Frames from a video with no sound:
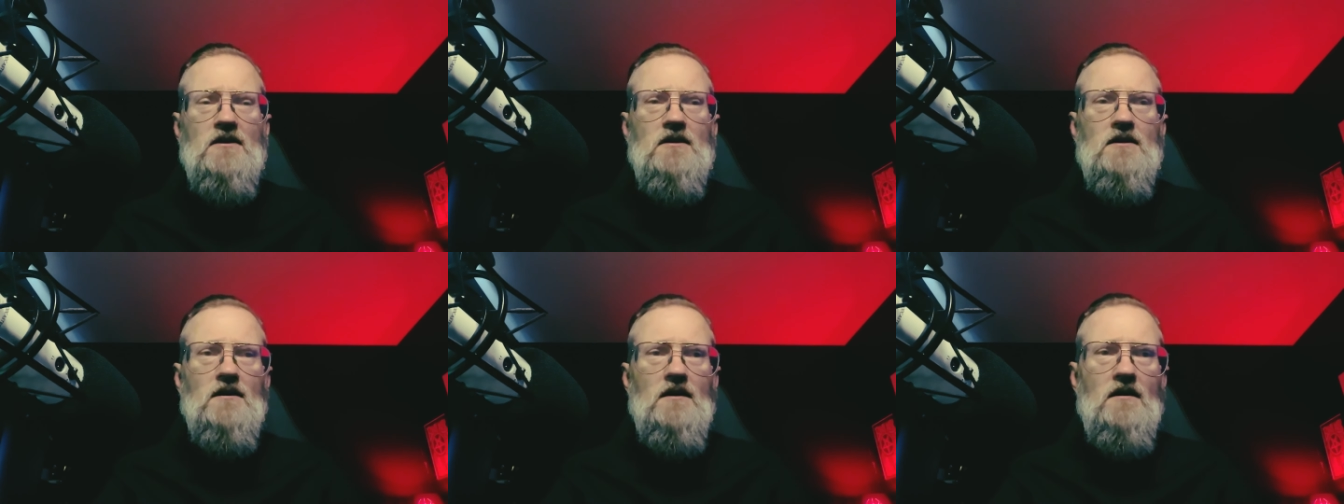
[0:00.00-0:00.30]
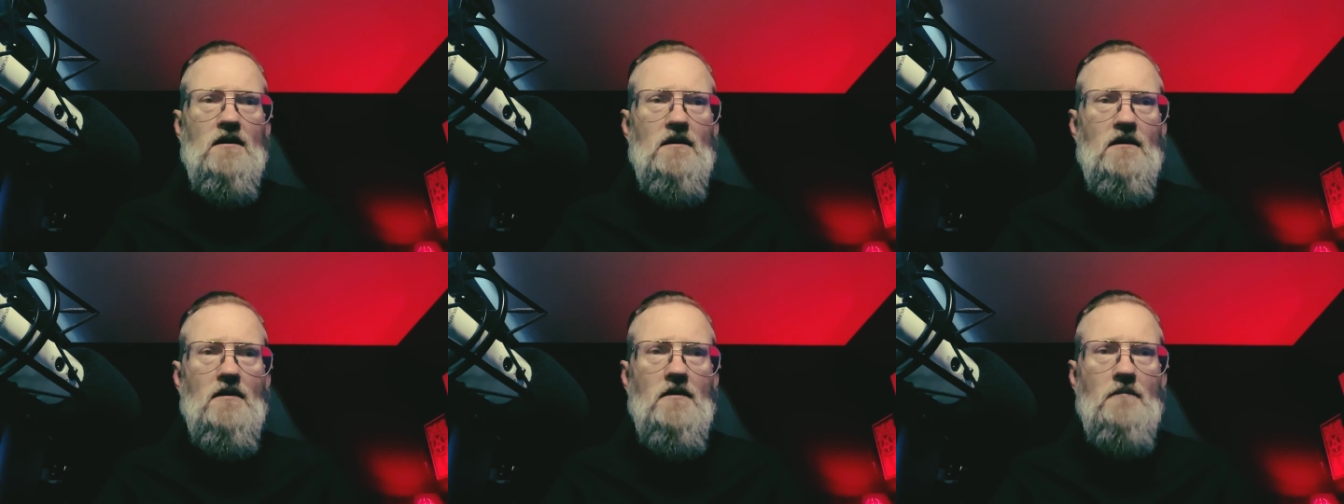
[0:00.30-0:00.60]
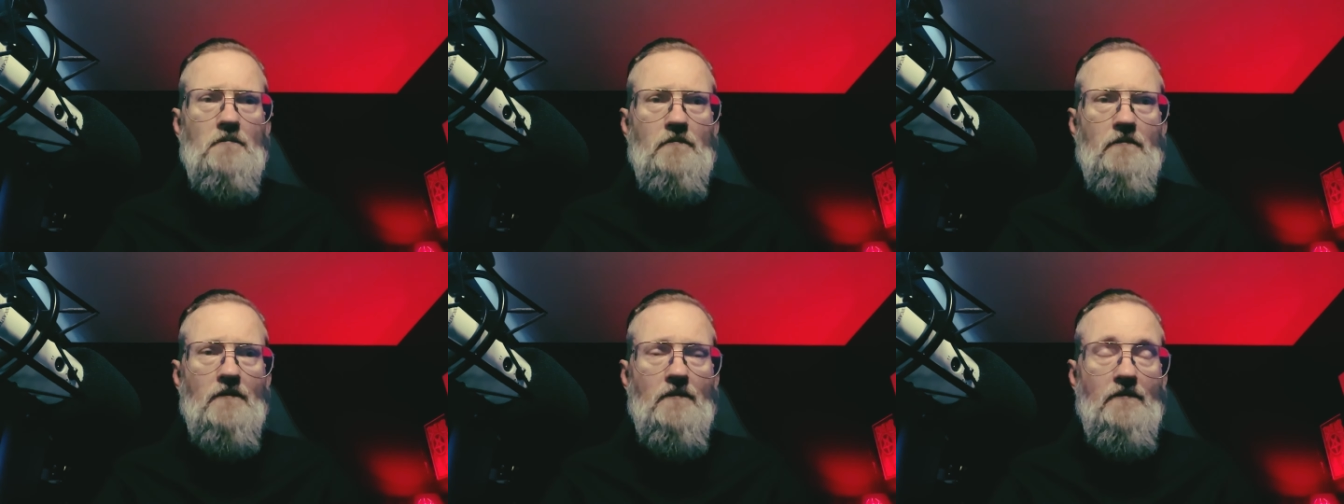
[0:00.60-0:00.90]

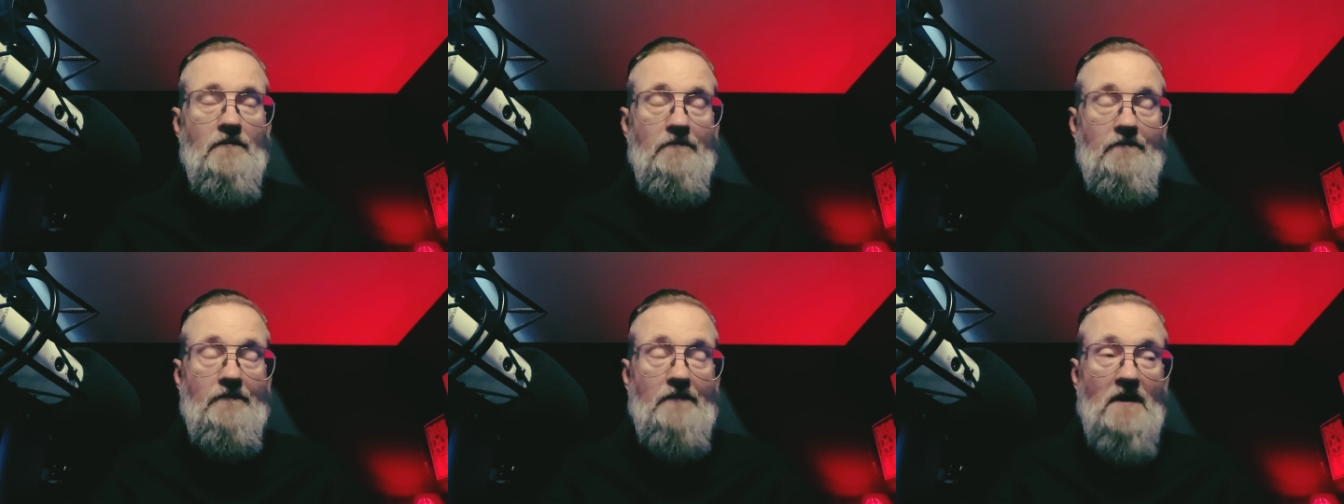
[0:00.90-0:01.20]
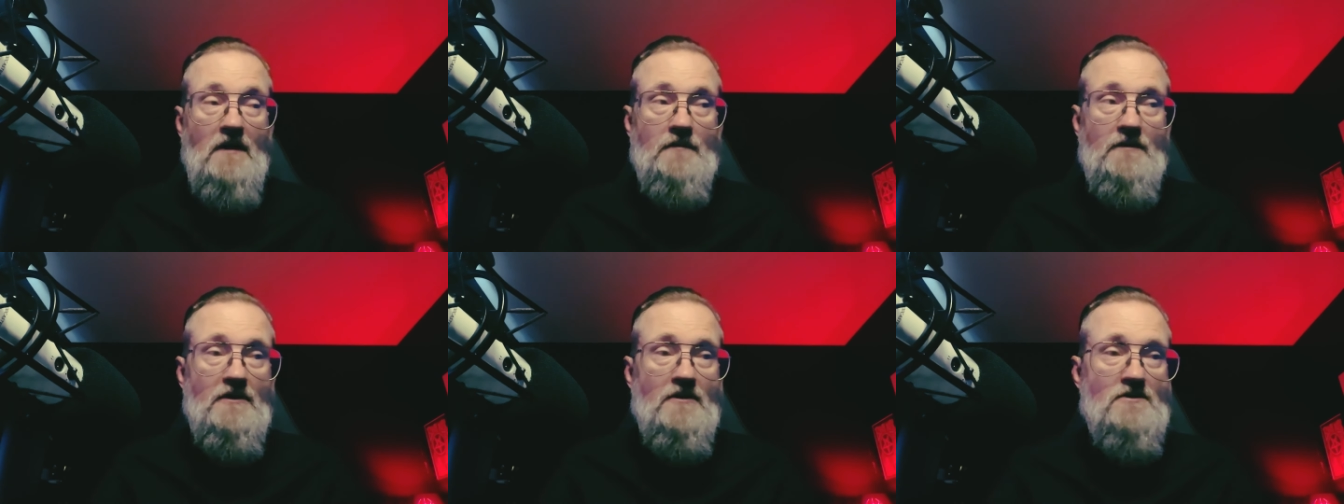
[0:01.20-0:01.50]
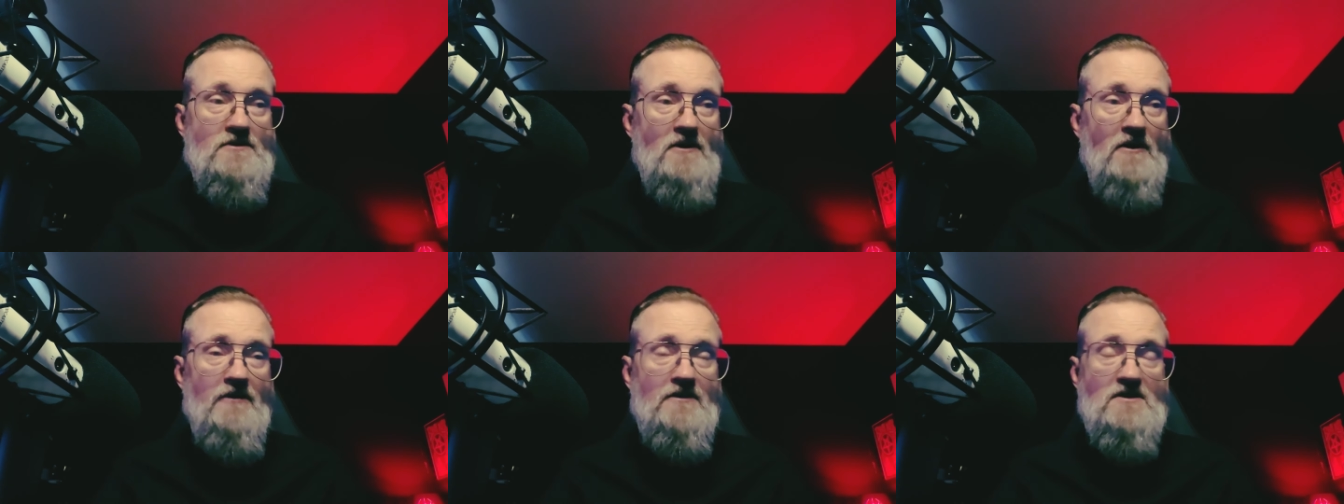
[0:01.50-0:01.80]
um, I mean,
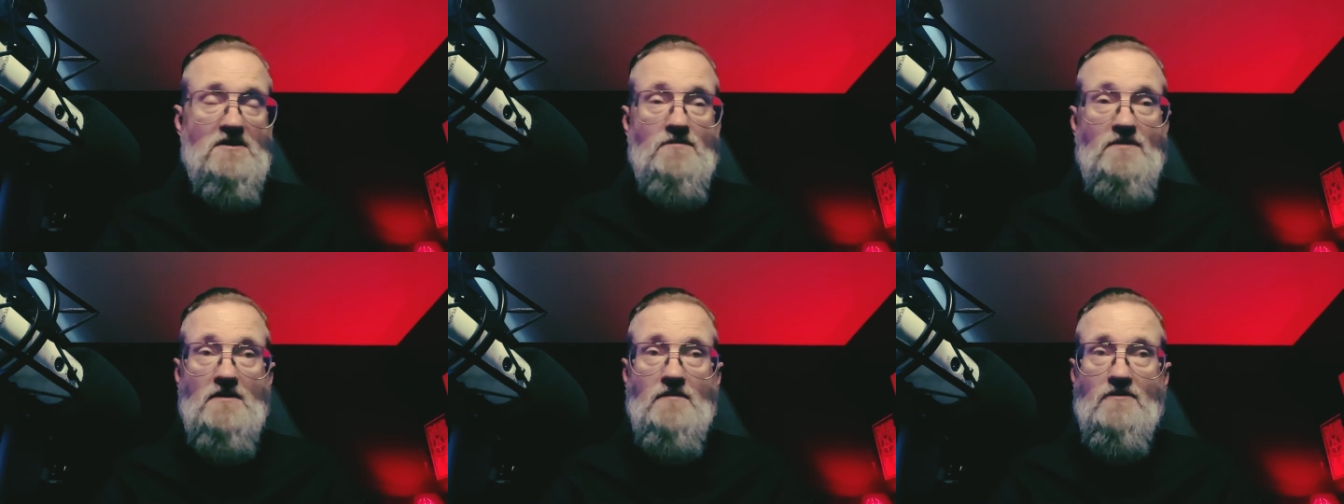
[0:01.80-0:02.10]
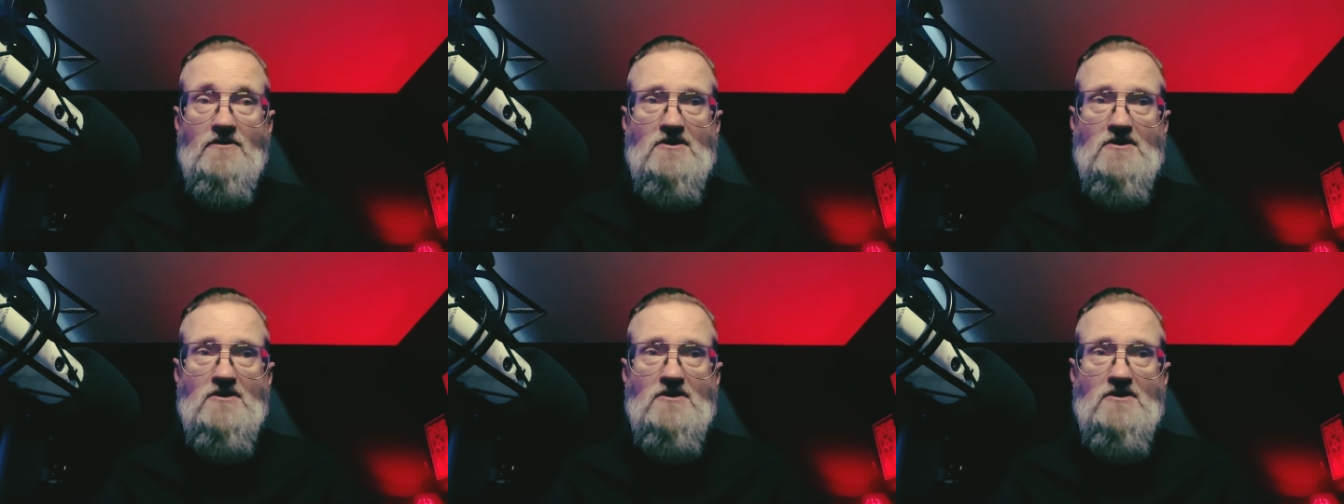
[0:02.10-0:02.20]
there's all these people,